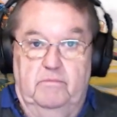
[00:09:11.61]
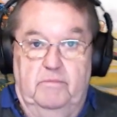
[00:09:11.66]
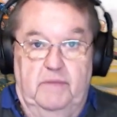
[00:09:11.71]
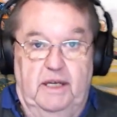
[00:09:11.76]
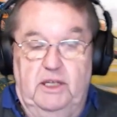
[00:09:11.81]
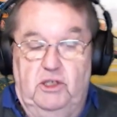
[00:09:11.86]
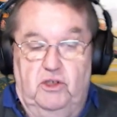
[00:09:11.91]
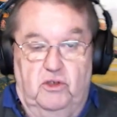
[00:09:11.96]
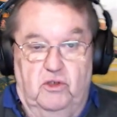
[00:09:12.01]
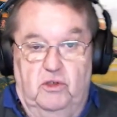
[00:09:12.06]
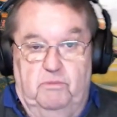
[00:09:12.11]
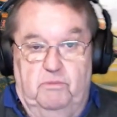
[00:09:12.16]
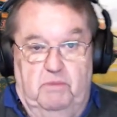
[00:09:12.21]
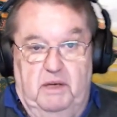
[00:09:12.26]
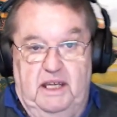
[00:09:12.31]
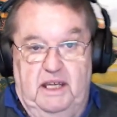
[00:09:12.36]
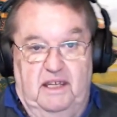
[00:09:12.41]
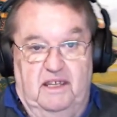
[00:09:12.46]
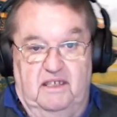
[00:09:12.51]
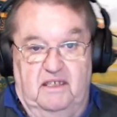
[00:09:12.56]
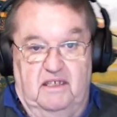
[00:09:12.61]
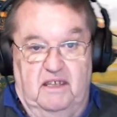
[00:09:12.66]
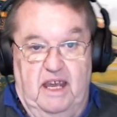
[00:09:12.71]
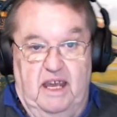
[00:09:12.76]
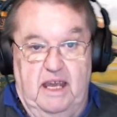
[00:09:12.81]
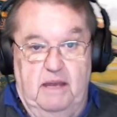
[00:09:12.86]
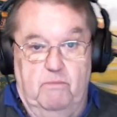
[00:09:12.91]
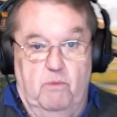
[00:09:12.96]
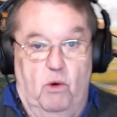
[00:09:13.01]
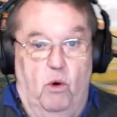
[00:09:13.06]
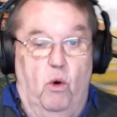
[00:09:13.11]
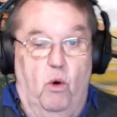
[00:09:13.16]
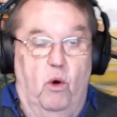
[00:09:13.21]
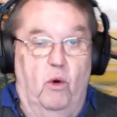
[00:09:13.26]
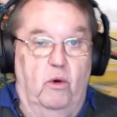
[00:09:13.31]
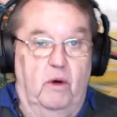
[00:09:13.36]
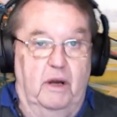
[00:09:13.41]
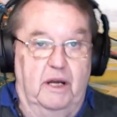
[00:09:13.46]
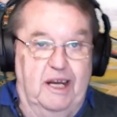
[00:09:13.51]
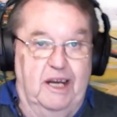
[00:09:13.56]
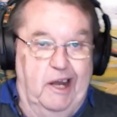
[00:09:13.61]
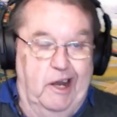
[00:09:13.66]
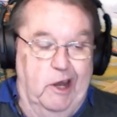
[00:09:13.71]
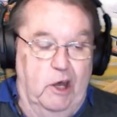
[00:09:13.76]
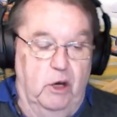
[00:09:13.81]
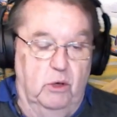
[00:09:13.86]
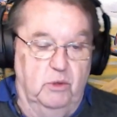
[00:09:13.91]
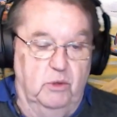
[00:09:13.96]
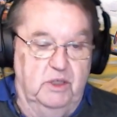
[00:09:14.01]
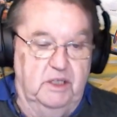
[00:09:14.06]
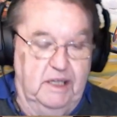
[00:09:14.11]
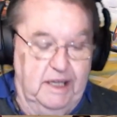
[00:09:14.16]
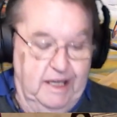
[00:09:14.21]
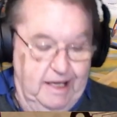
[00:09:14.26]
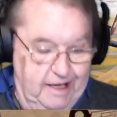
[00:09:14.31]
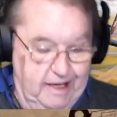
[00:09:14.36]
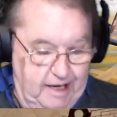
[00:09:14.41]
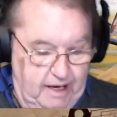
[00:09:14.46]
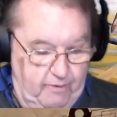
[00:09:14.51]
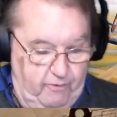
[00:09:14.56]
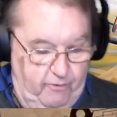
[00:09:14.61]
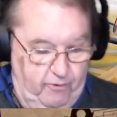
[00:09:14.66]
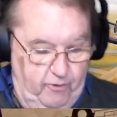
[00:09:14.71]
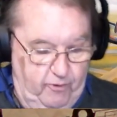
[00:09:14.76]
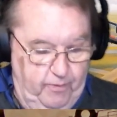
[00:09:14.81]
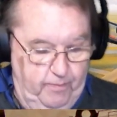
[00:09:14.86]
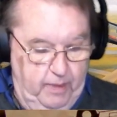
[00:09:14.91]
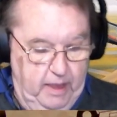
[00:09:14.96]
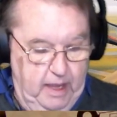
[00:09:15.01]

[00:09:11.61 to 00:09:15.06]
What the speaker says: it should be the same or close enough.